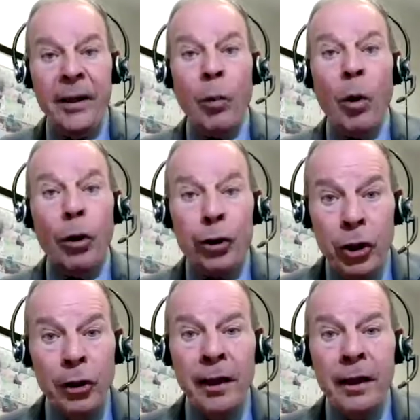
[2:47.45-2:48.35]
there were
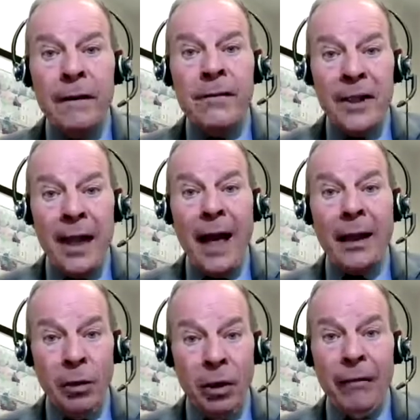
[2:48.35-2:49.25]
alternatives that I
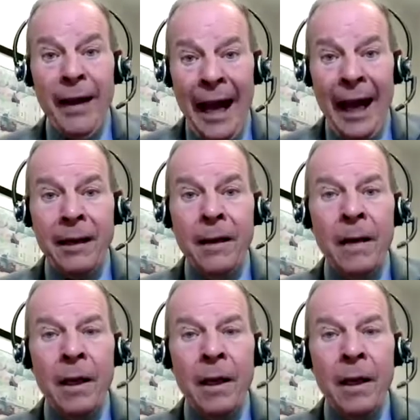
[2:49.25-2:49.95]
could have had